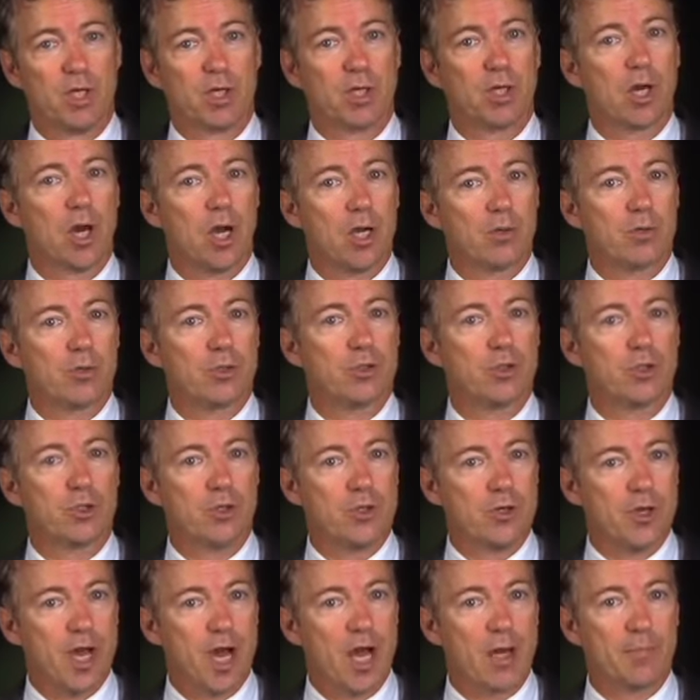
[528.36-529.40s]
Congress should
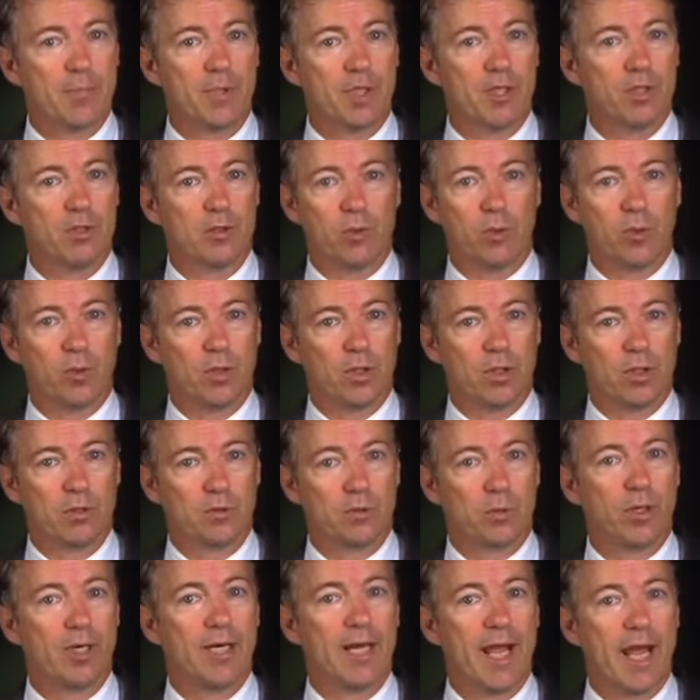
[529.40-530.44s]
not be ignored
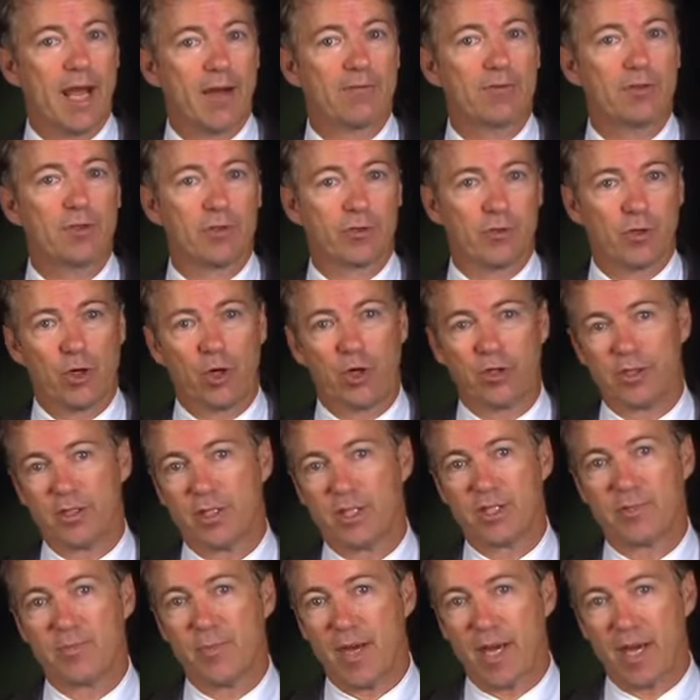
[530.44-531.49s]
or an afterthought in
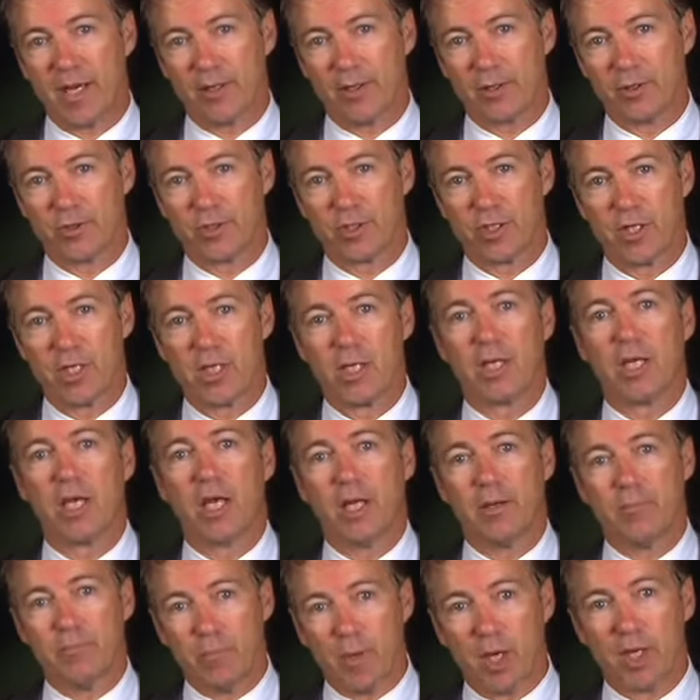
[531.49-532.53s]
these matters
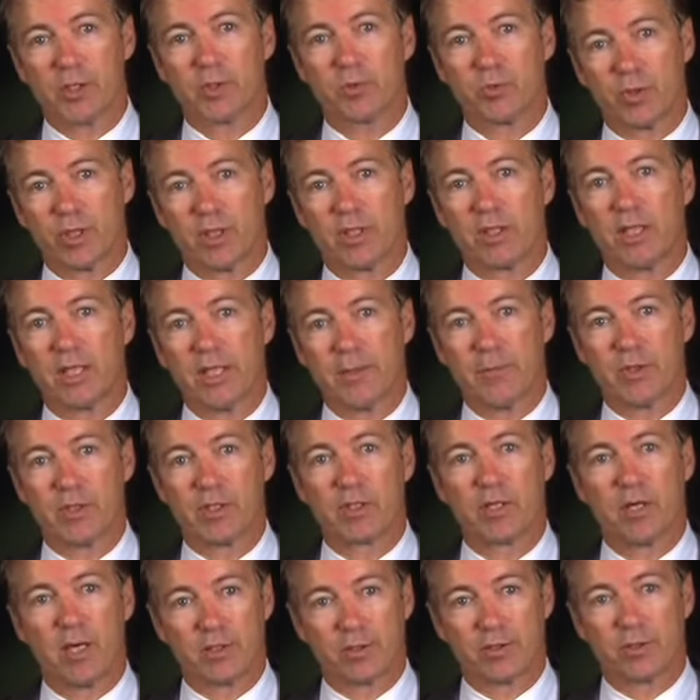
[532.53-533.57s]
and must reclaim its
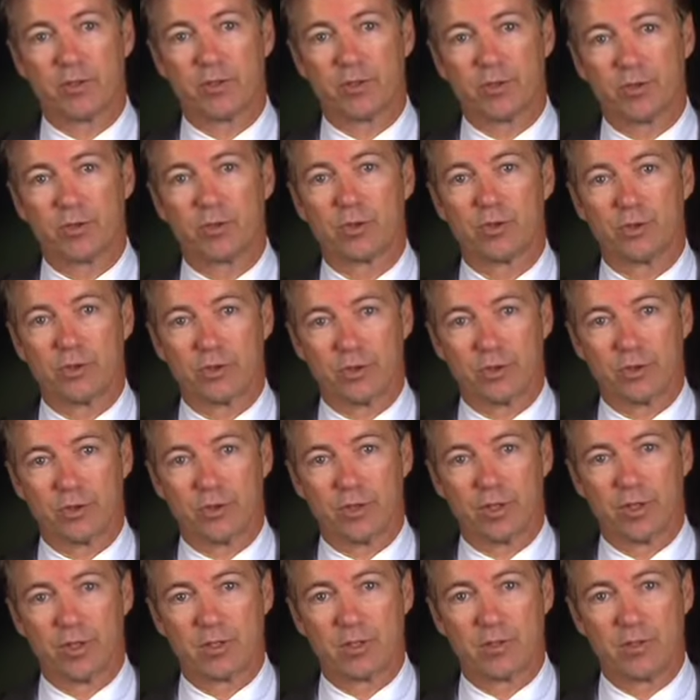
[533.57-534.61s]
constitutional
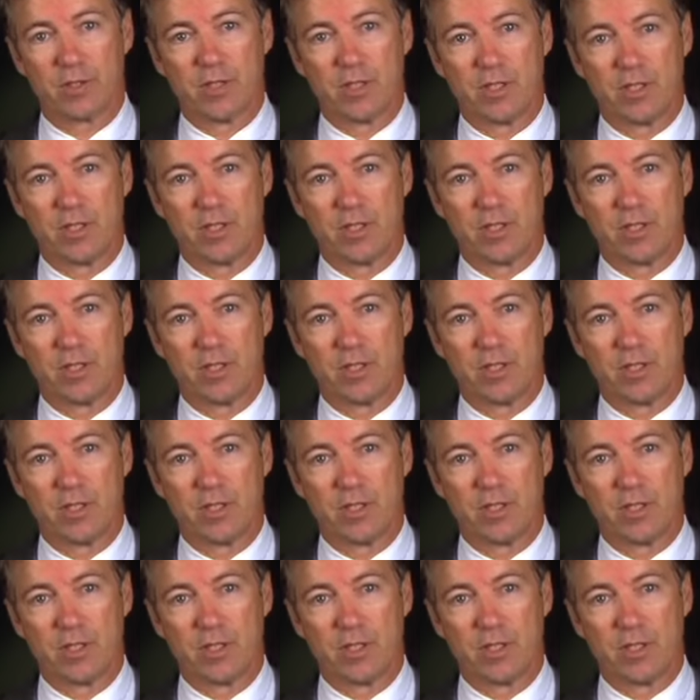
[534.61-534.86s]
duties.